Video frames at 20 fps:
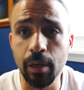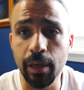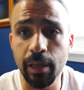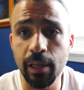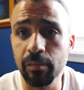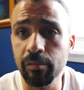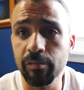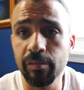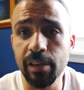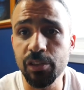
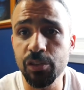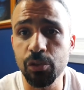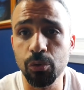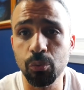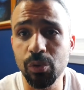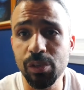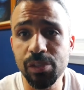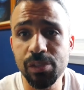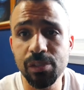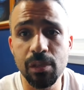conventional
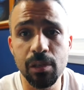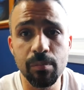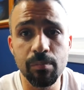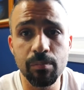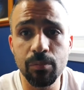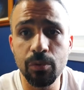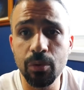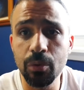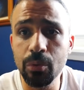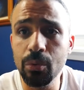
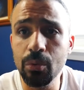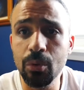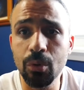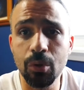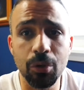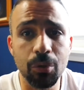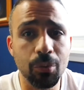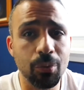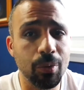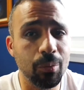wisdom do
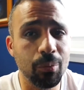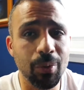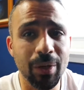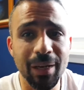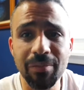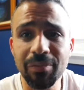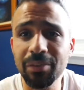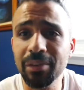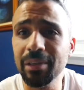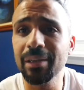or
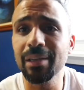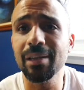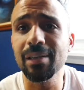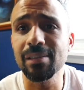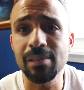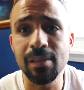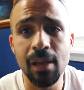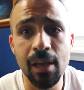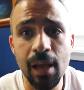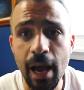whatever it
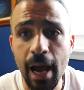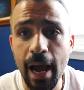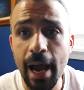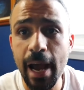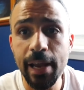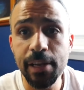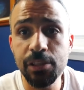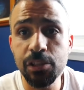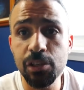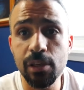is.
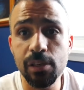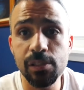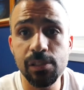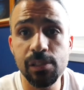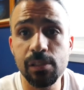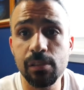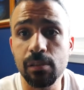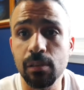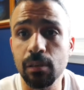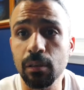I
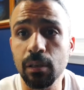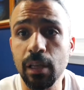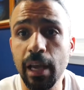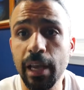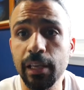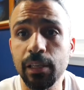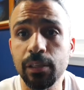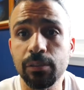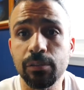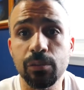just
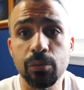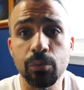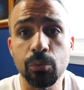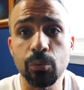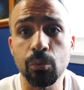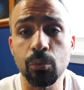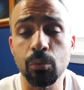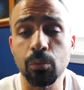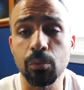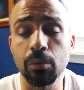like
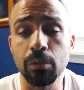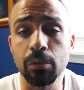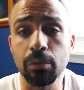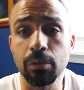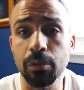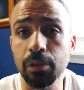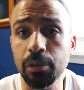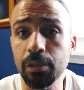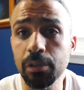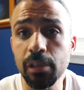to
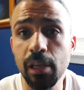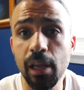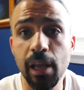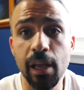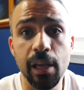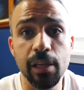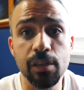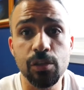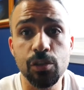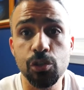learn
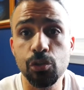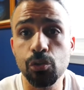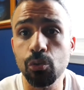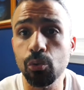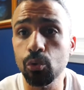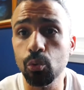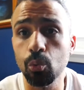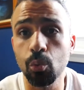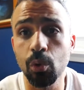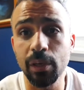and
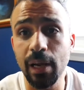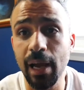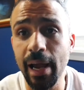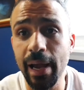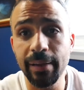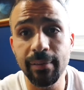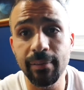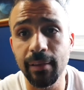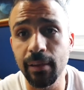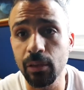shoot what
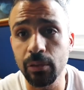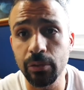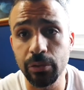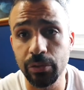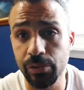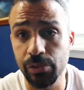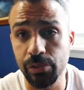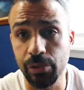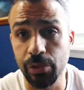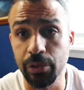I think
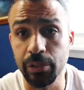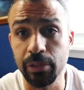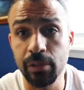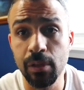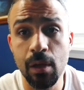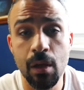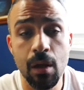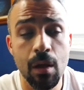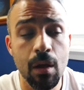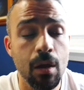looks good.
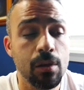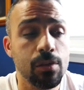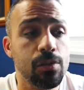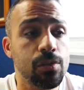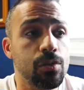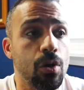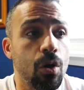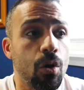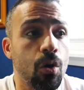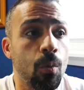
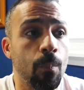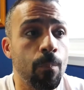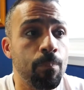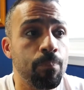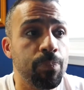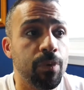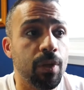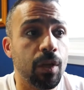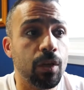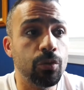So
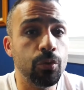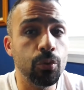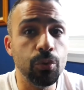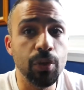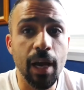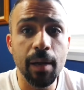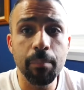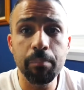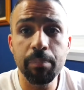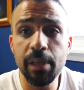do
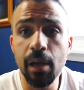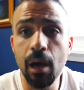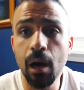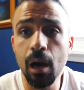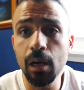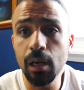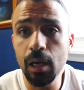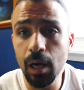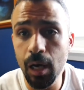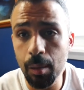not be
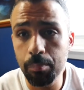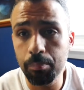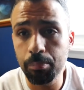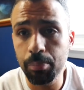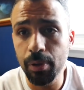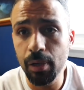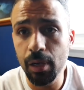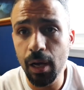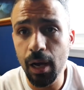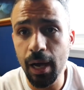hung up
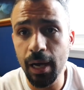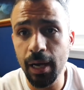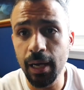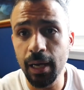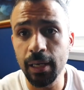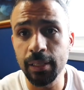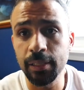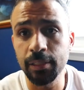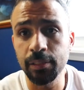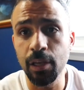
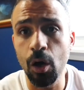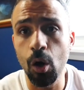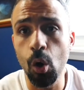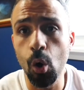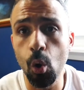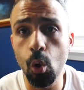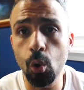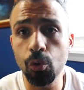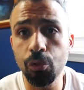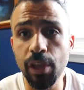on the
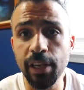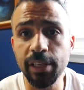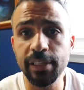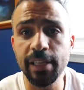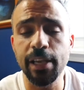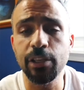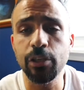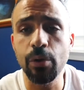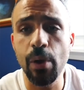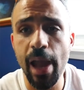whole thing
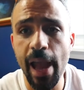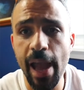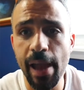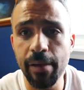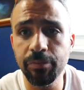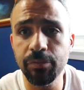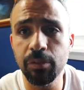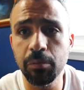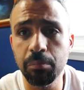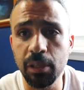that you
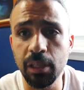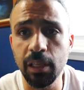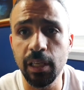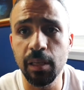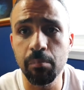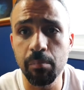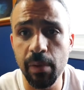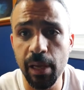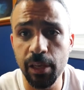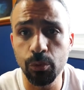have to be
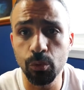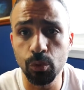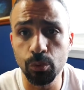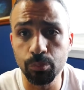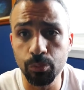in manual